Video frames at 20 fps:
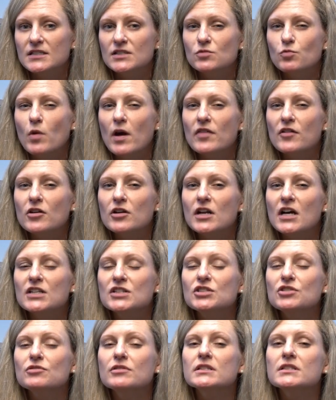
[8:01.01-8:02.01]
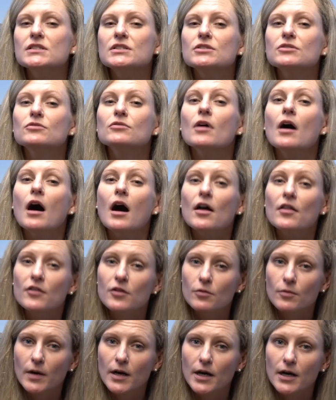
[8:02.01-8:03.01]
is whether or not you can do
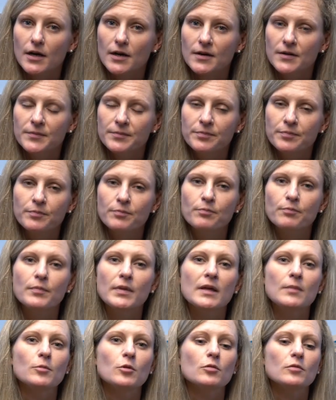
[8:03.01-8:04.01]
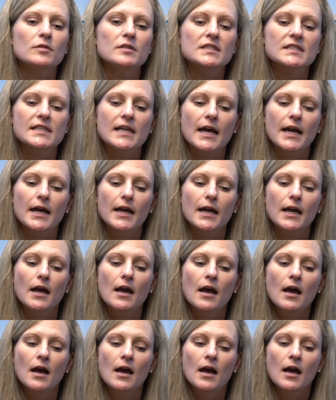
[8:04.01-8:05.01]
other work. People will say,
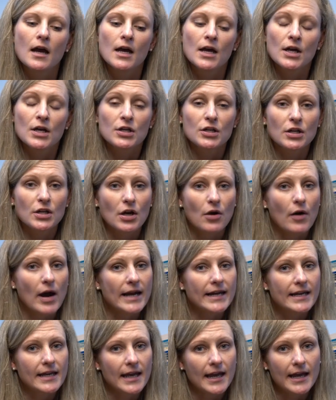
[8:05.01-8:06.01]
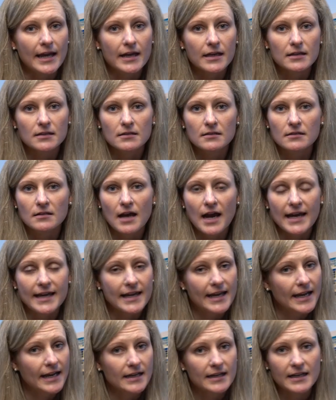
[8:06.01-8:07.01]
I can't
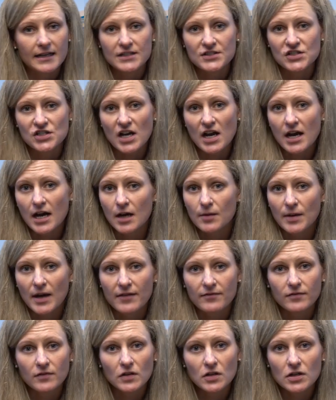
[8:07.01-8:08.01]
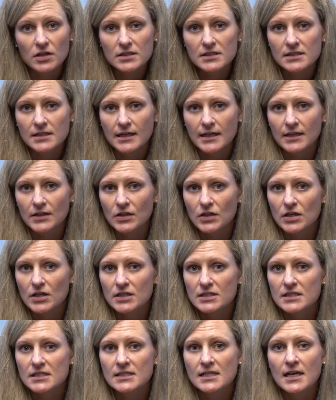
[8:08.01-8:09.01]
get a job. I've looked and I
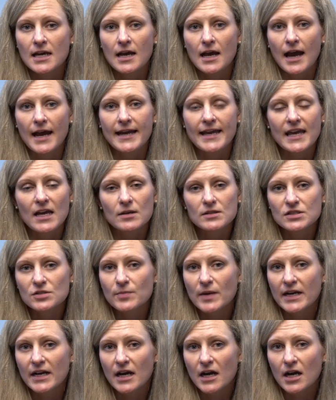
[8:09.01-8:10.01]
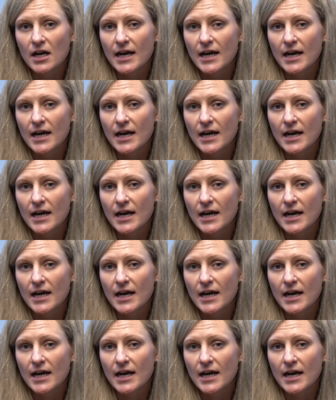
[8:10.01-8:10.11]
looked. I can't do my